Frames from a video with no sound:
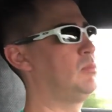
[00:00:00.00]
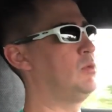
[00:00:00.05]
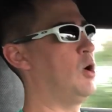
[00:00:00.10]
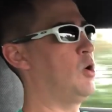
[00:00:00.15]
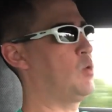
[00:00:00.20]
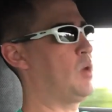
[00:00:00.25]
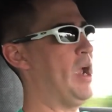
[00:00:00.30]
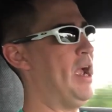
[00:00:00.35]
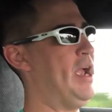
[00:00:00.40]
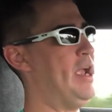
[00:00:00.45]

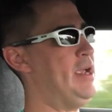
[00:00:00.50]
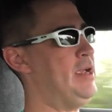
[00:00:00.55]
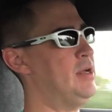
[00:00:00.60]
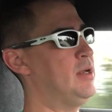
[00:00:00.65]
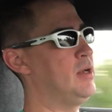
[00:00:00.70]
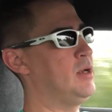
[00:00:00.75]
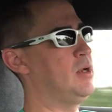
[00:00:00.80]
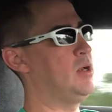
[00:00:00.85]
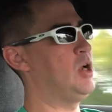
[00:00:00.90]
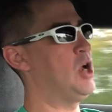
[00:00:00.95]
okay,
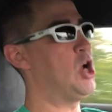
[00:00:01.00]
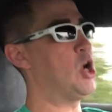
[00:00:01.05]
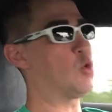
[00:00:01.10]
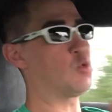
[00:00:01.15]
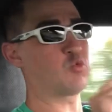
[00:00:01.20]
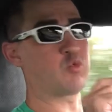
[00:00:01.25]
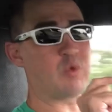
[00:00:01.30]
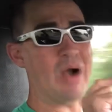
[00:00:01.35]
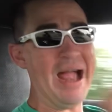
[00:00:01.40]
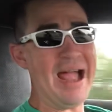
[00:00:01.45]

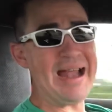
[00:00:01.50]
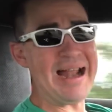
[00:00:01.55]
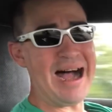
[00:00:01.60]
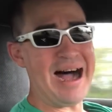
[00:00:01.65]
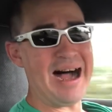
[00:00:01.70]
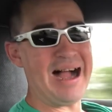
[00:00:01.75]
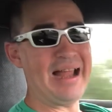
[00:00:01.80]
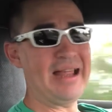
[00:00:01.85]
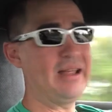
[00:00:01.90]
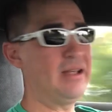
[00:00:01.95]

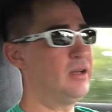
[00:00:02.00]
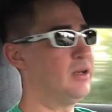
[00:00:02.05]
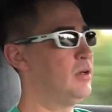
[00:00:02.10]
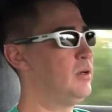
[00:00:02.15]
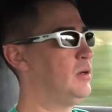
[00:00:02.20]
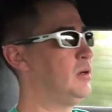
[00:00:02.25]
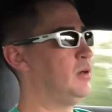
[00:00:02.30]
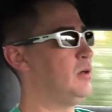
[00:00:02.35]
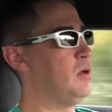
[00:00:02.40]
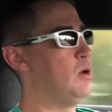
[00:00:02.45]
Redeye
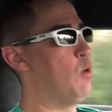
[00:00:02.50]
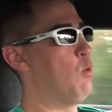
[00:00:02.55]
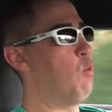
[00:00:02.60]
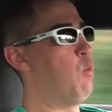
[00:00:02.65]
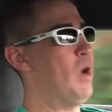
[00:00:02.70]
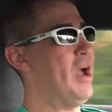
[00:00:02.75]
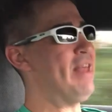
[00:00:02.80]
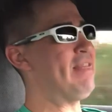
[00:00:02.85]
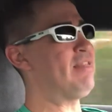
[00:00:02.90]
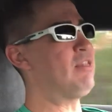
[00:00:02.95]

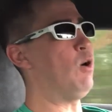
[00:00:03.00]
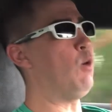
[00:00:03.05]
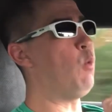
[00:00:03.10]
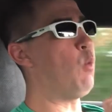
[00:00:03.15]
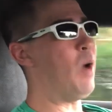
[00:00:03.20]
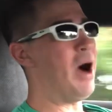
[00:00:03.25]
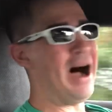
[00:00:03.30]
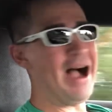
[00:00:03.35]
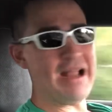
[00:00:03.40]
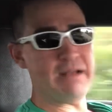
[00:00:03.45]
with the
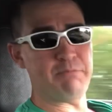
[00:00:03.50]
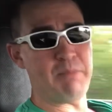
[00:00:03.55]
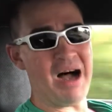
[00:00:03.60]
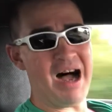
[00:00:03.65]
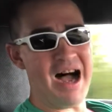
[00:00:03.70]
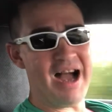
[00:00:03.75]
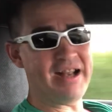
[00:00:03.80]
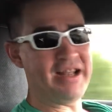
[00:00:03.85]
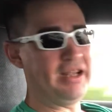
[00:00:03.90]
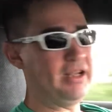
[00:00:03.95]
wide
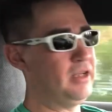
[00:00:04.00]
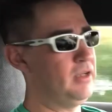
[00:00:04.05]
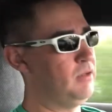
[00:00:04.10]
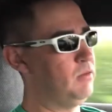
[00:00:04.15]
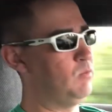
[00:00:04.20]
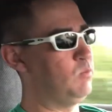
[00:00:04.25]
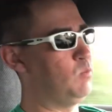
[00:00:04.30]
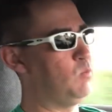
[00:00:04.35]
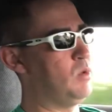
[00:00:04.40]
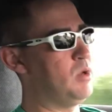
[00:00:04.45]
body,
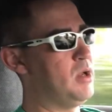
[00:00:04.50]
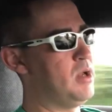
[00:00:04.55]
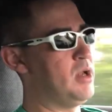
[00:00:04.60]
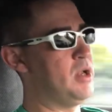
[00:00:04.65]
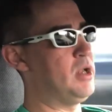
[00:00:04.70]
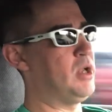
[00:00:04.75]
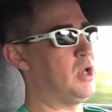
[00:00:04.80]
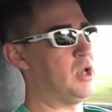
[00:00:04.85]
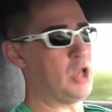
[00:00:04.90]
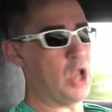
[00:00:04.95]

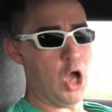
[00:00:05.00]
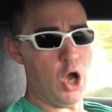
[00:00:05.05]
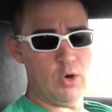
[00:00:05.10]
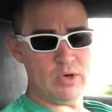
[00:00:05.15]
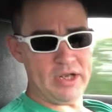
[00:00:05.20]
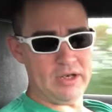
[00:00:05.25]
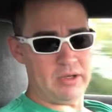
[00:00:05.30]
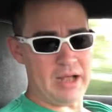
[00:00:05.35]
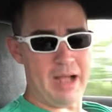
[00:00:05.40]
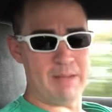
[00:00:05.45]

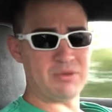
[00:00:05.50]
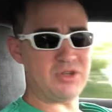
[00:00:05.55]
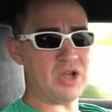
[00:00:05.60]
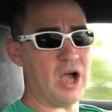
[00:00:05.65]
loaded. I'm